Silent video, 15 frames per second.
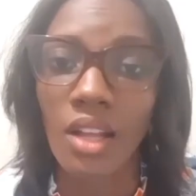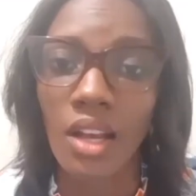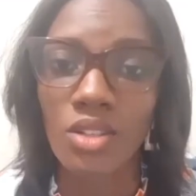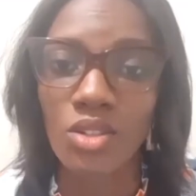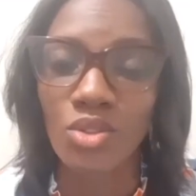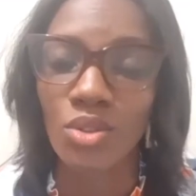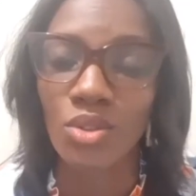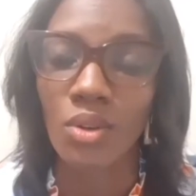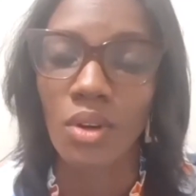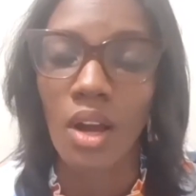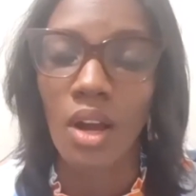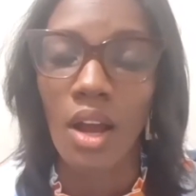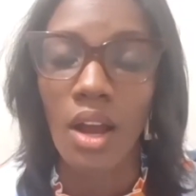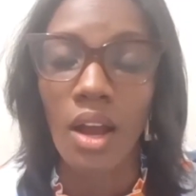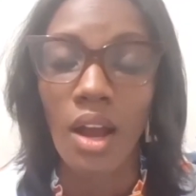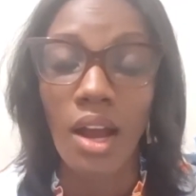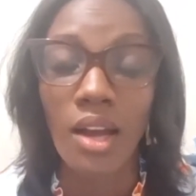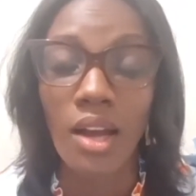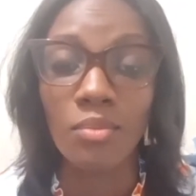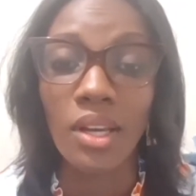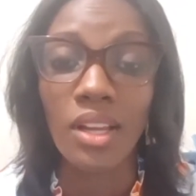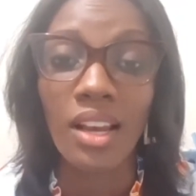is true. And
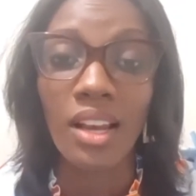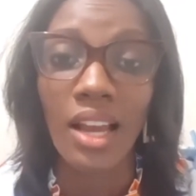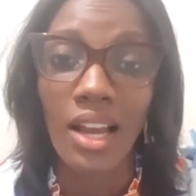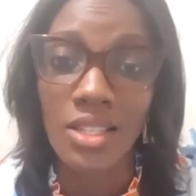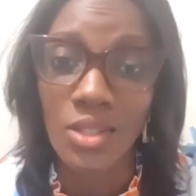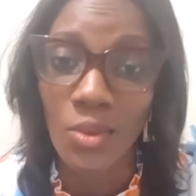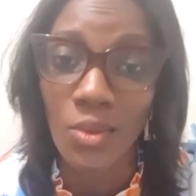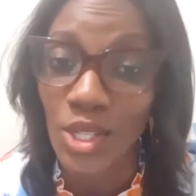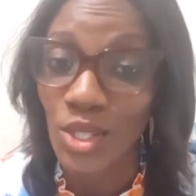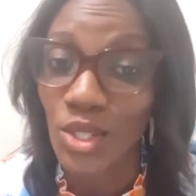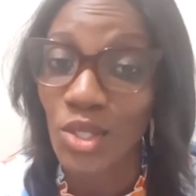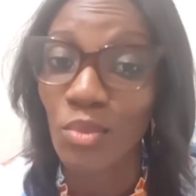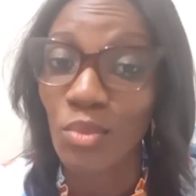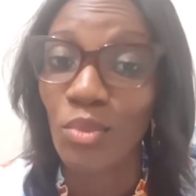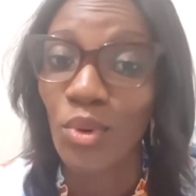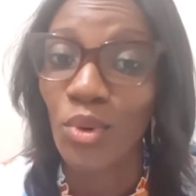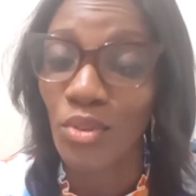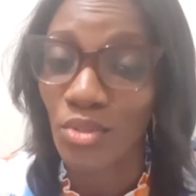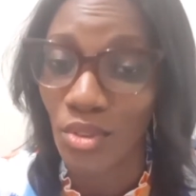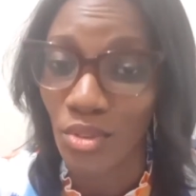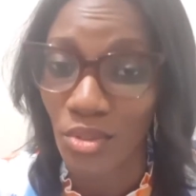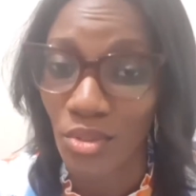my last question to both
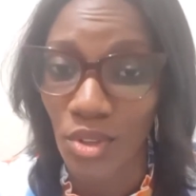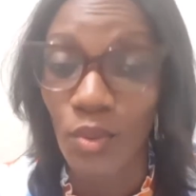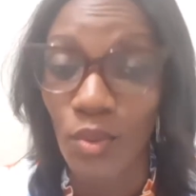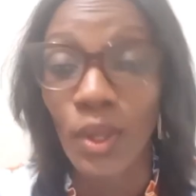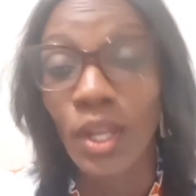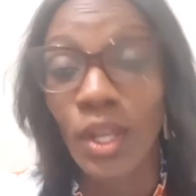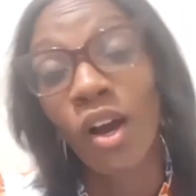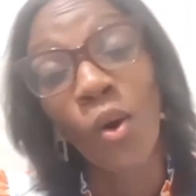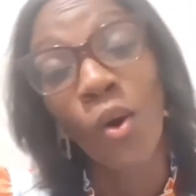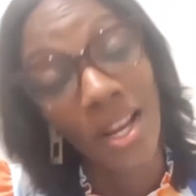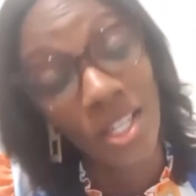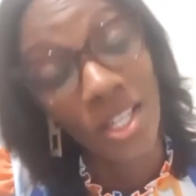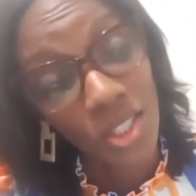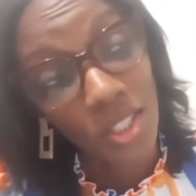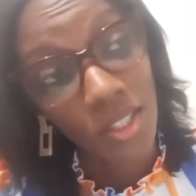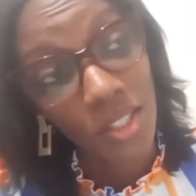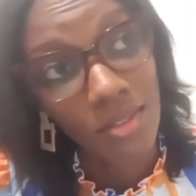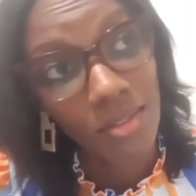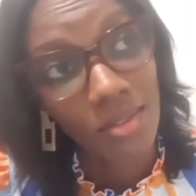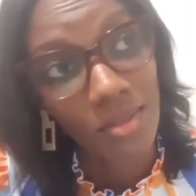of you, well, not question.